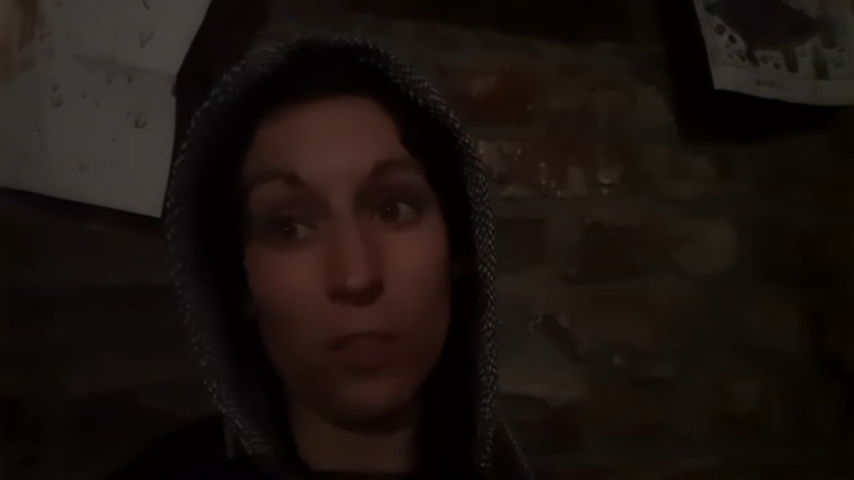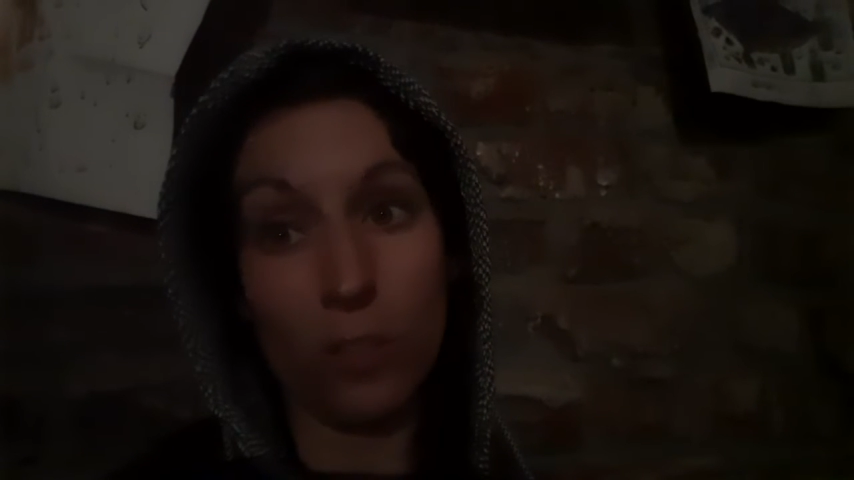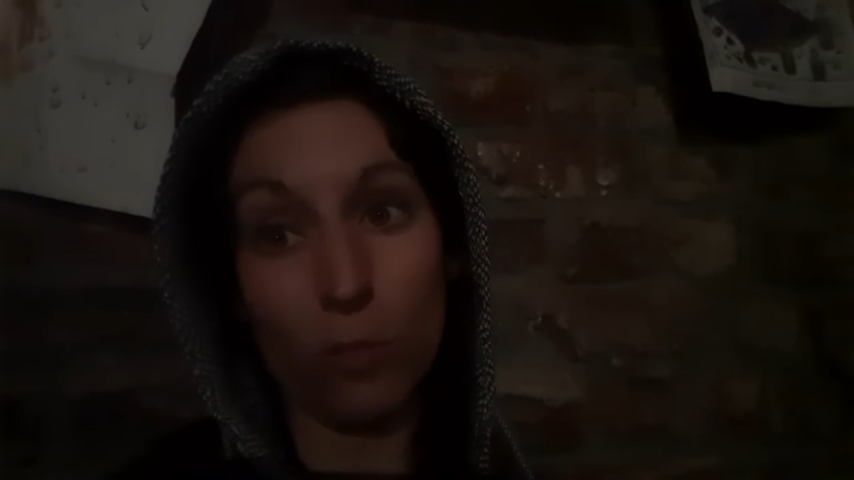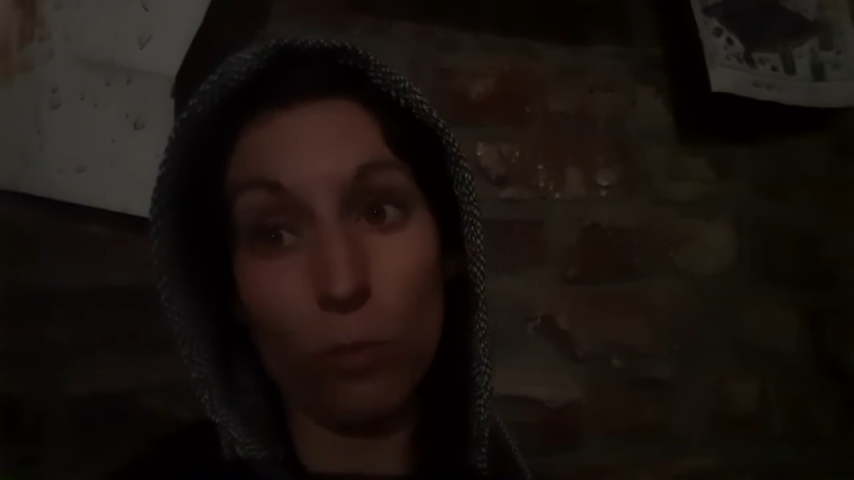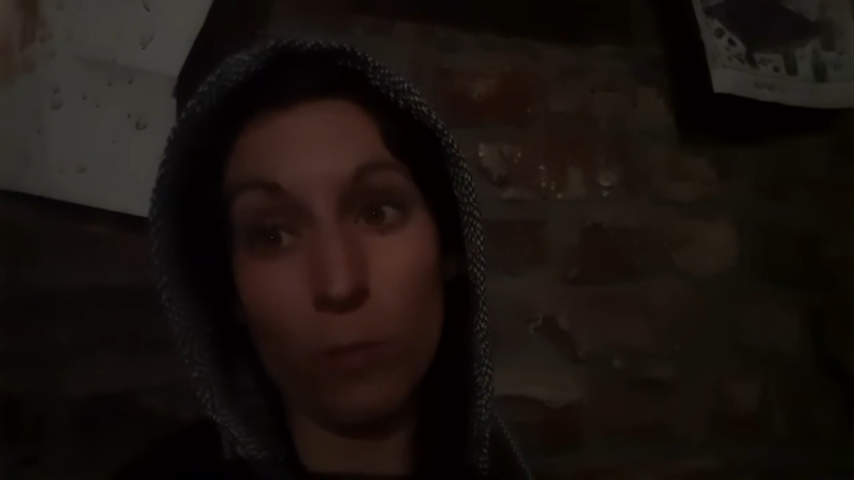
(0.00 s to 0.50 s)

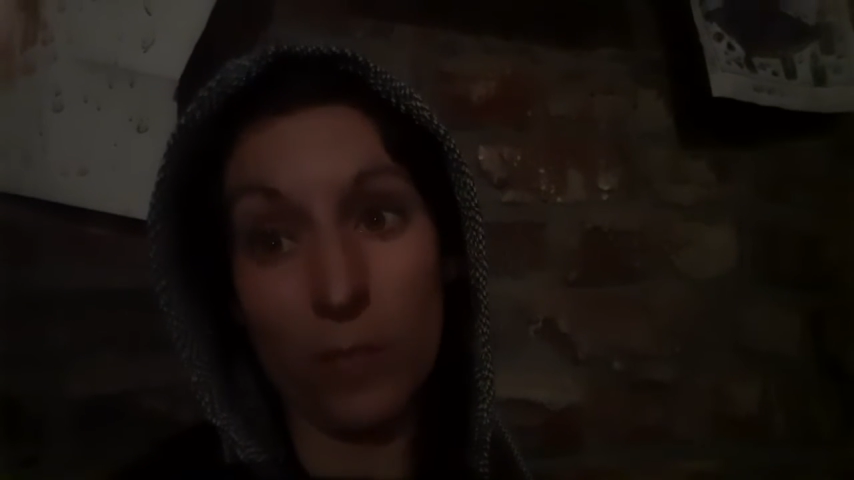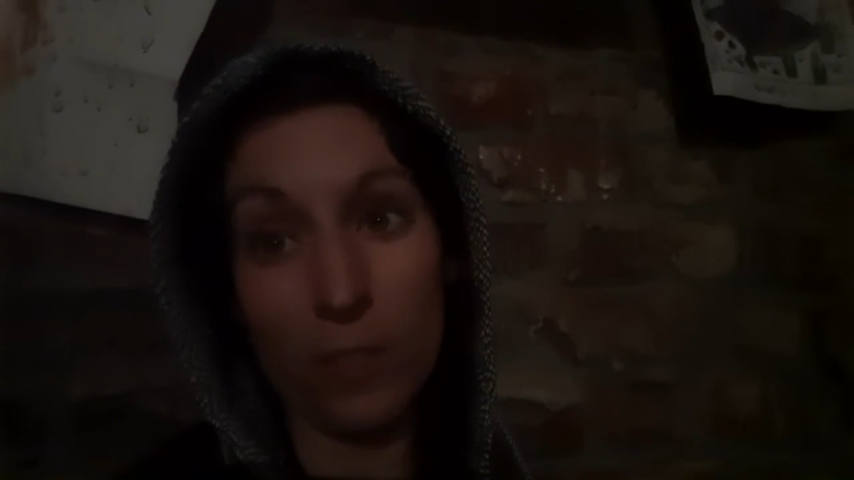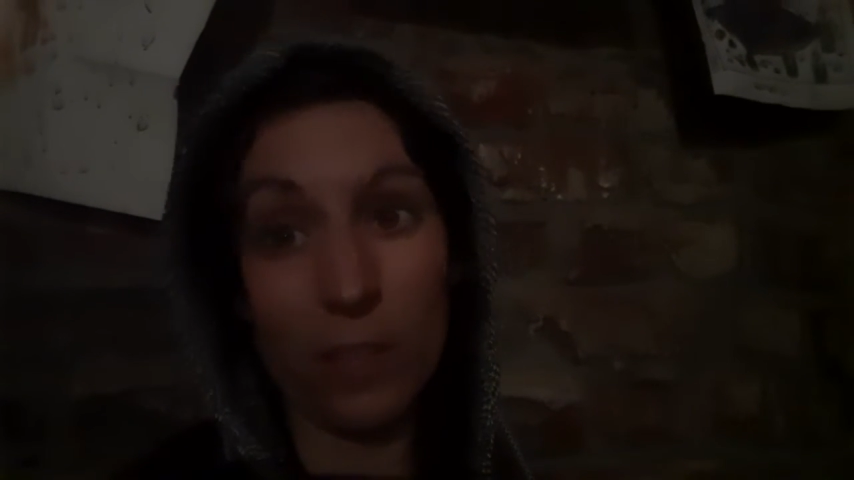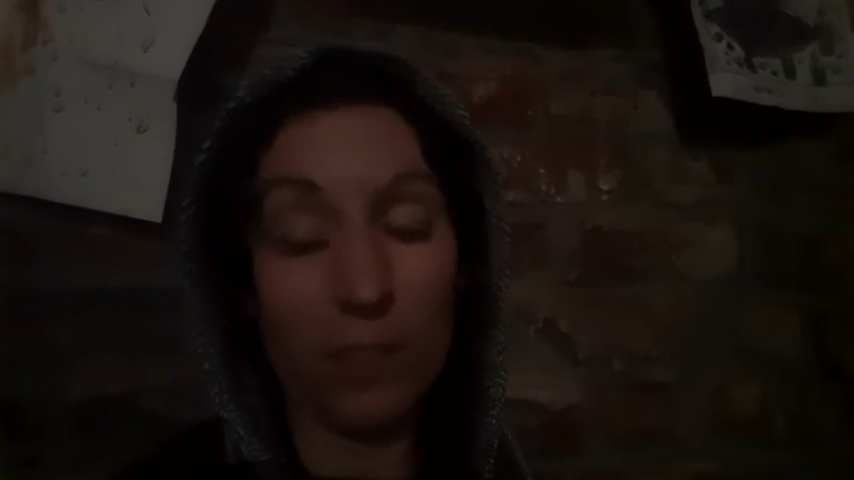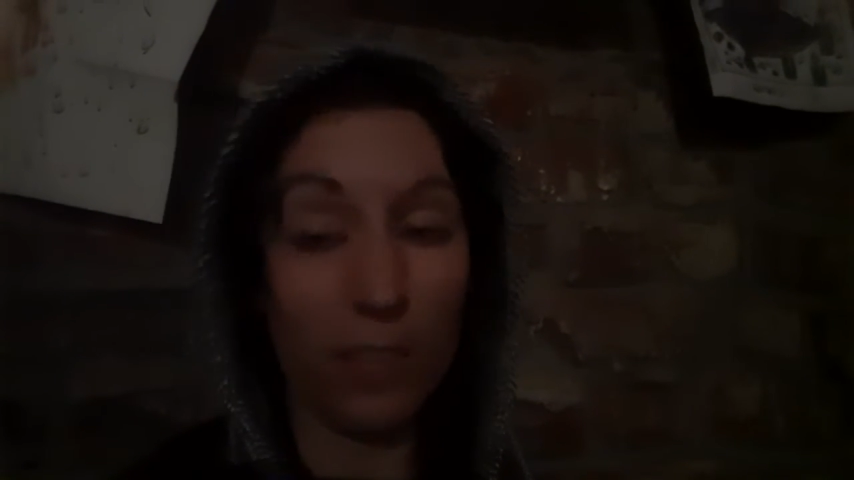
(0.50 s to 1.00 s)
not do my
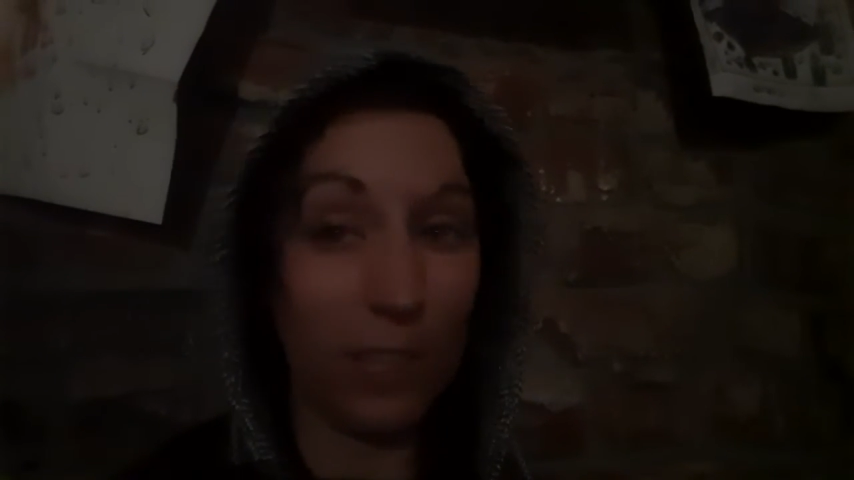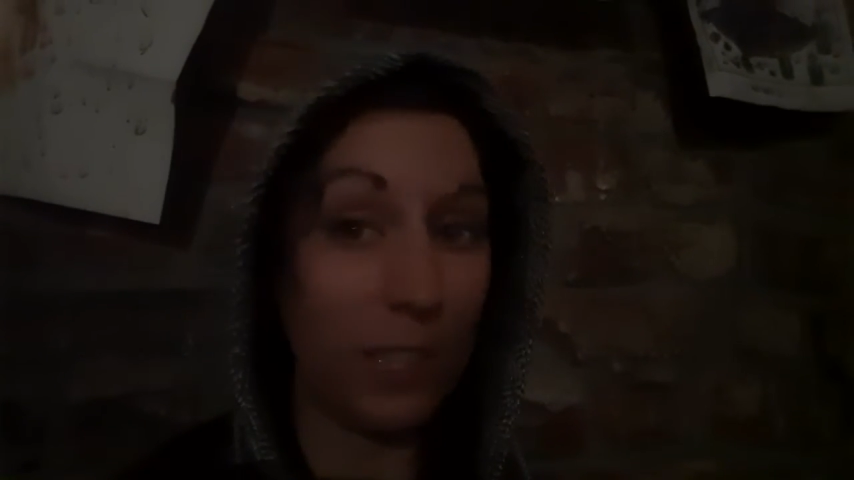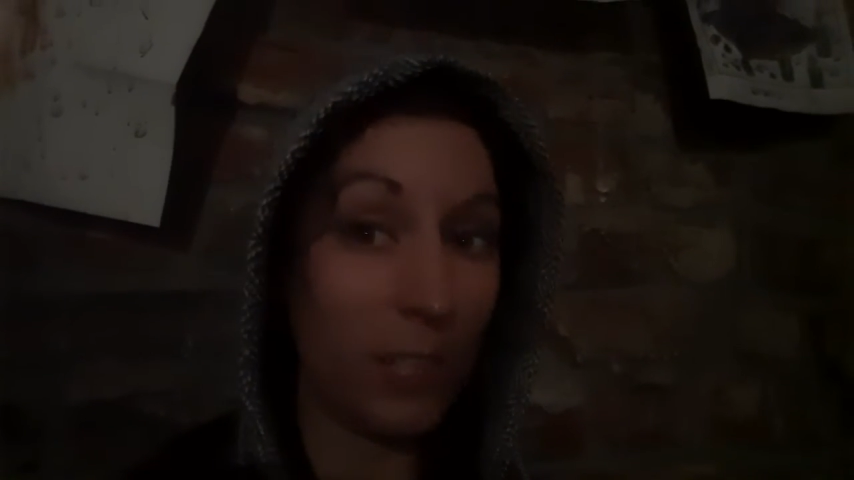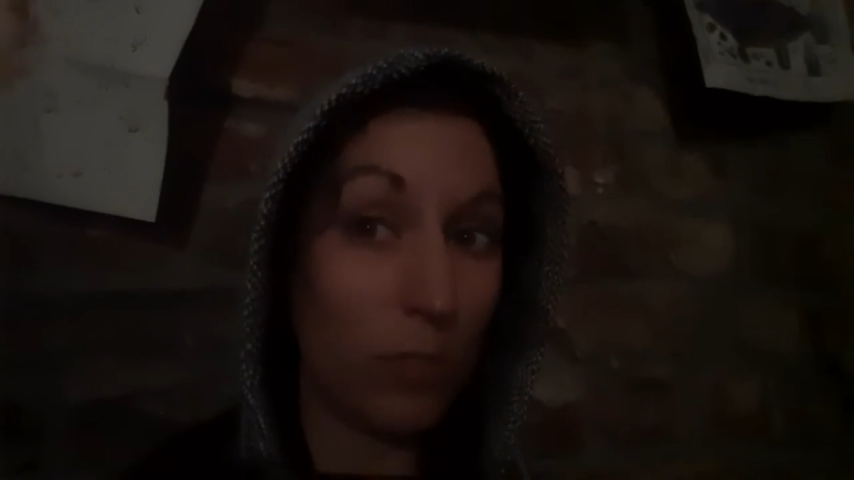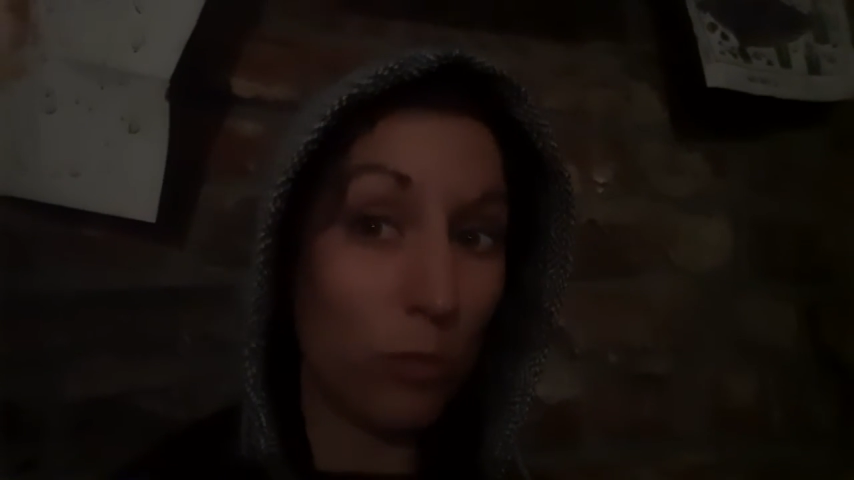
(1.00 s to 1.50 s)
thing that I
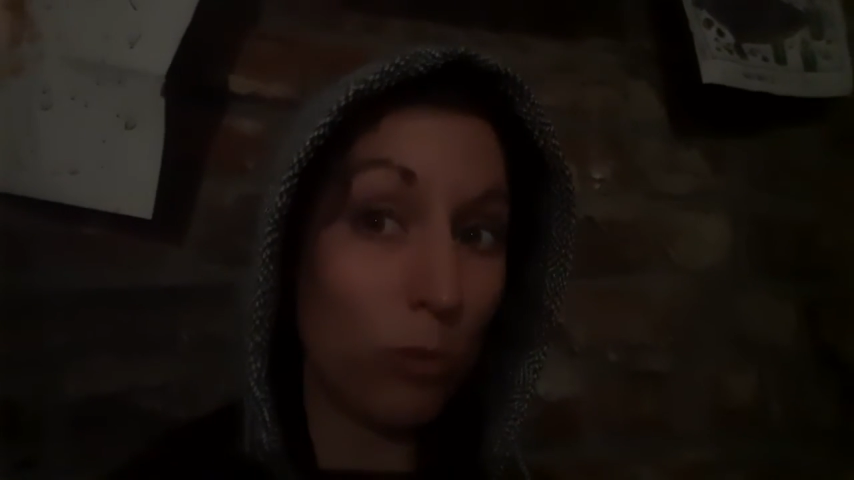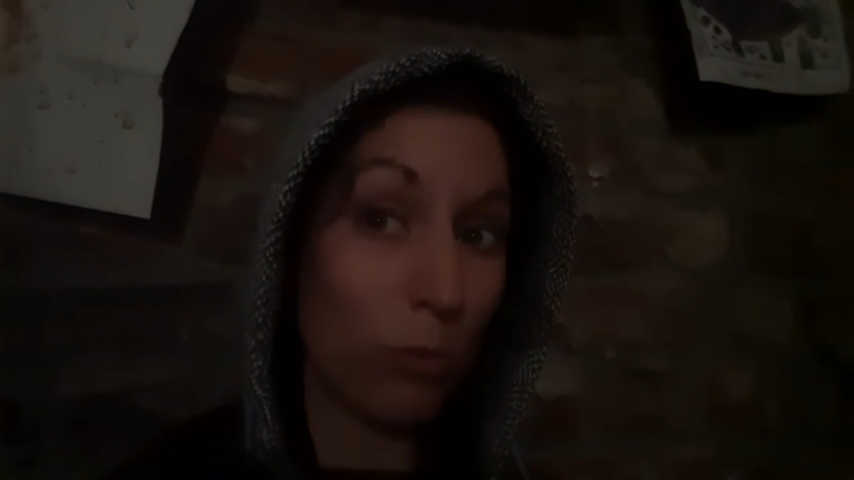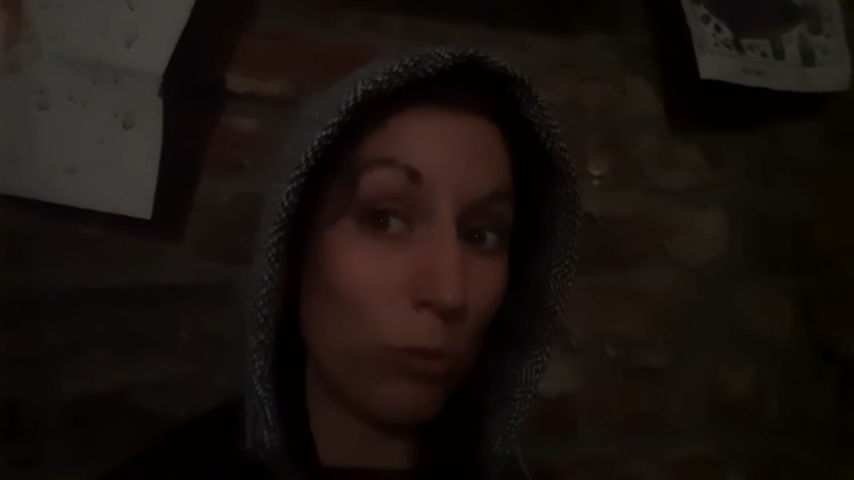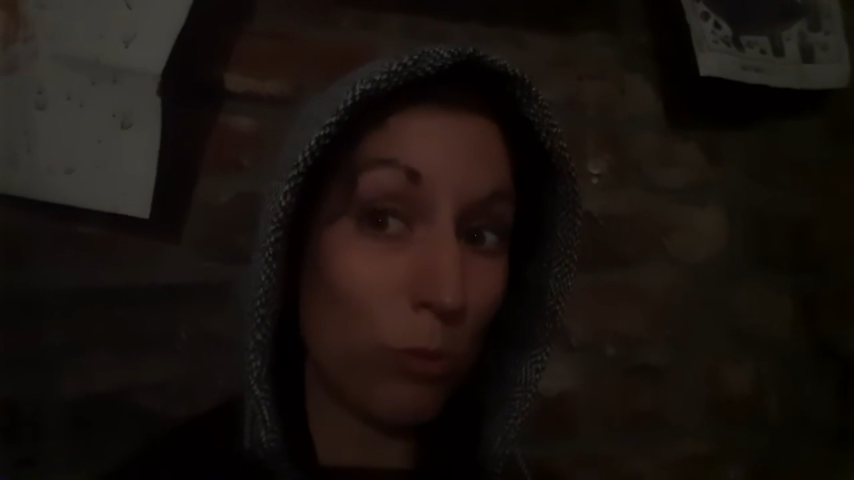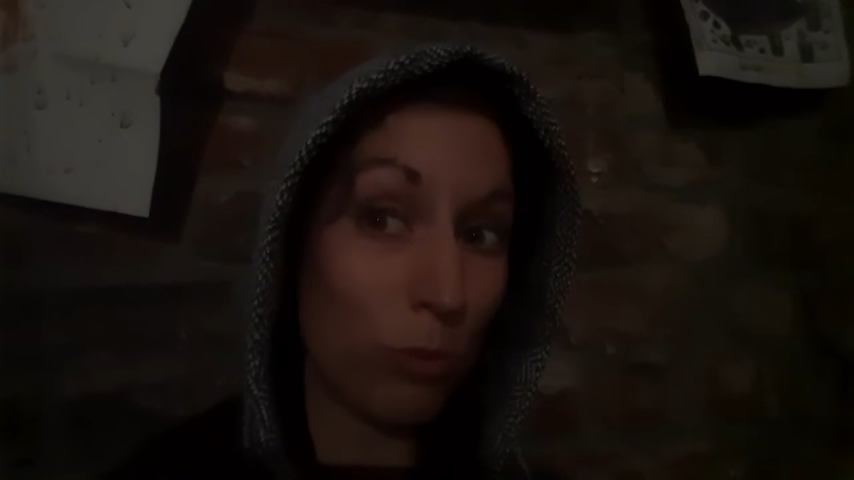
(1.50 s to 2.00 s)
needed to
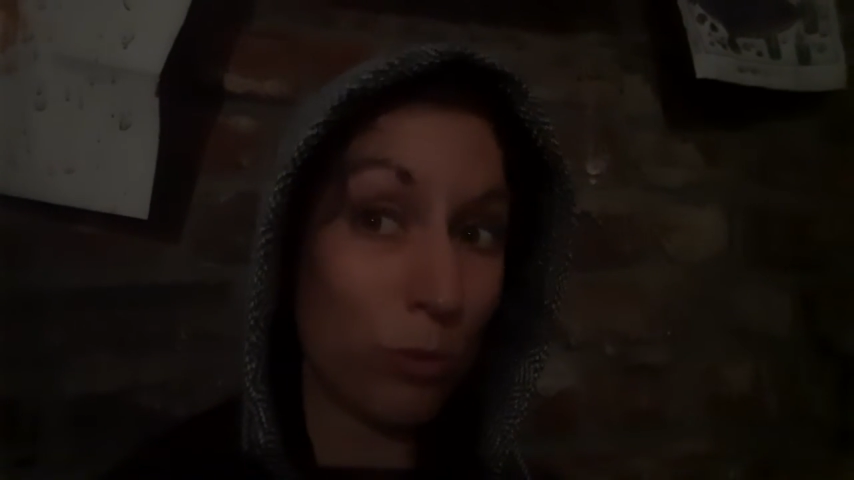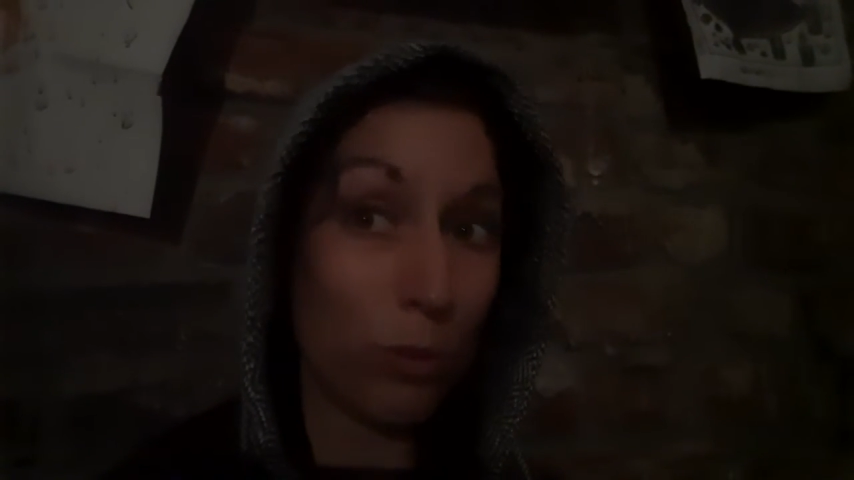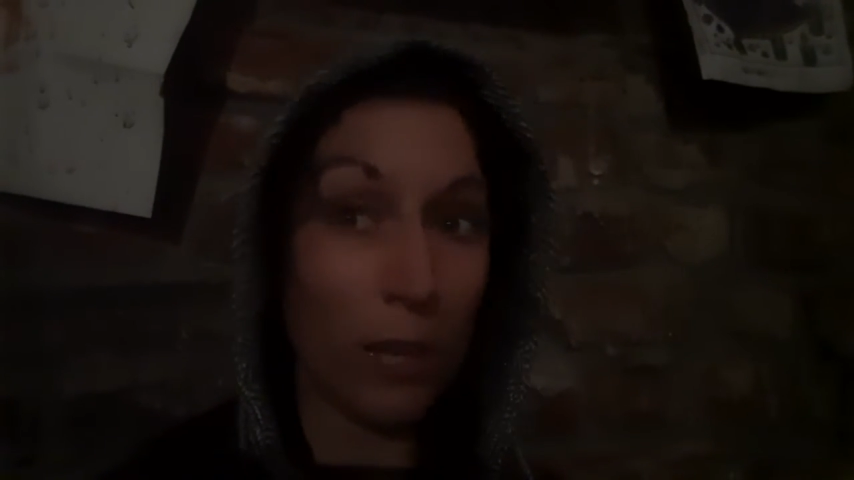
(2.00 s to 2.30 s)
do.